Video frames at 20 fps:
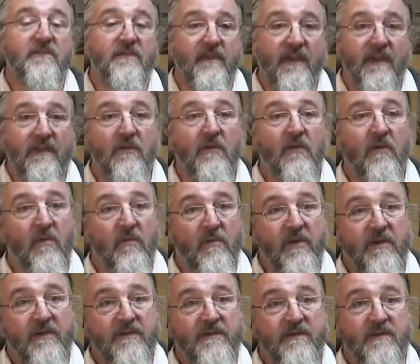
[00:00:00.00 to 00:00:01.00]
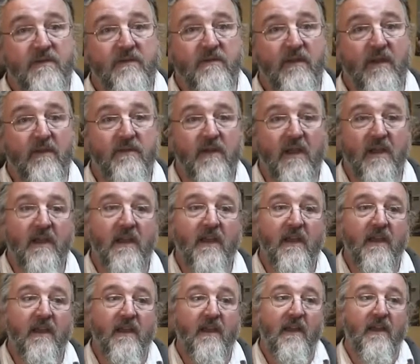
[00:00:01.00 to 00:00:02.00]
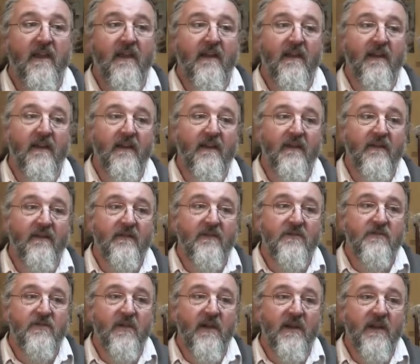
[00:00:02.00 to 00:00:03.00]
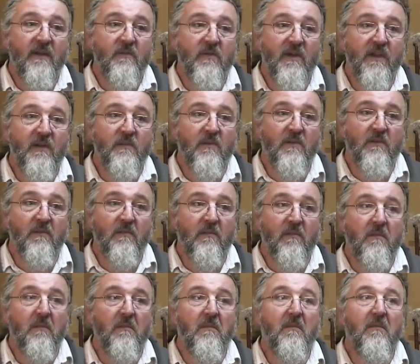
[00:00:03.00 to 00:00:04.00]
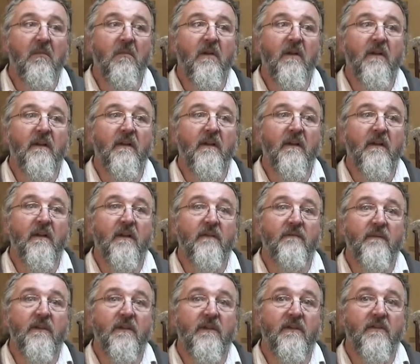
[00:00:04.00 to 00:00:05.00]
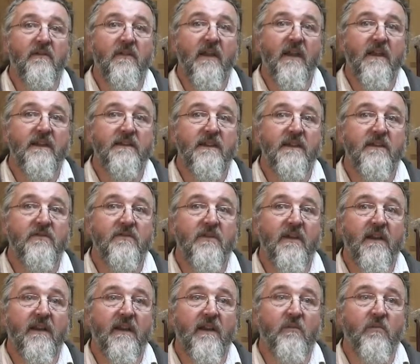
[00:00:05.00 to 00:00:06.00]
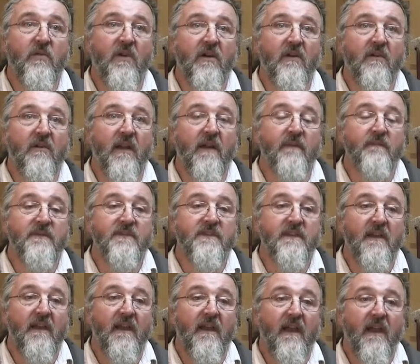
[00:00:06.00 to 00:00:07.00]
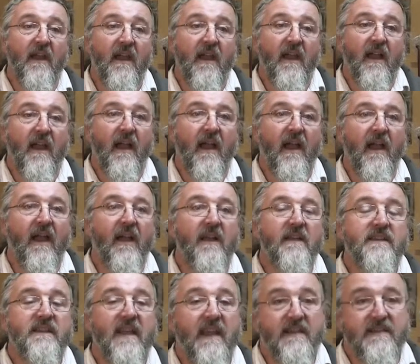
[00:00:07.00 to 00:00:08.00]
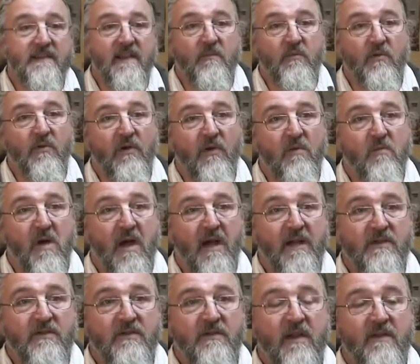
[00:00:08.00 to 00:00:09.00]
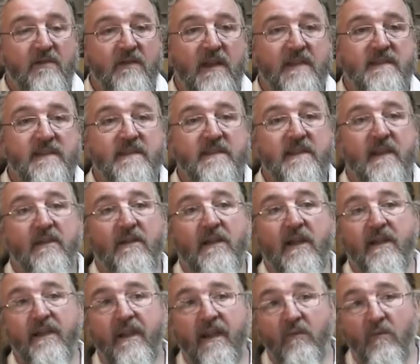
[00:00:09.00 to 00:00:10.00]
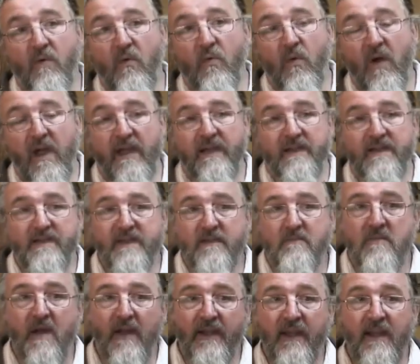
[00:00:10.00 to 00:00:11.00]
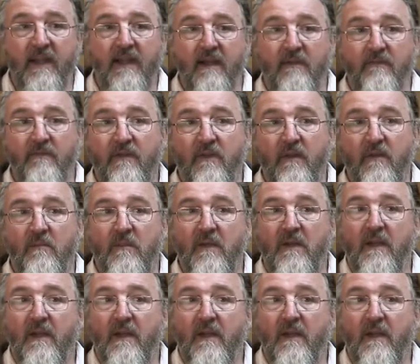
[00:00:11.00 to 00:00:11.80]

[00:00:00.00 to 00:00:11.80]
of ignore because, you know, training people and creating training programs takes up all your mind. You don't necessarily think, well, where does the money come from?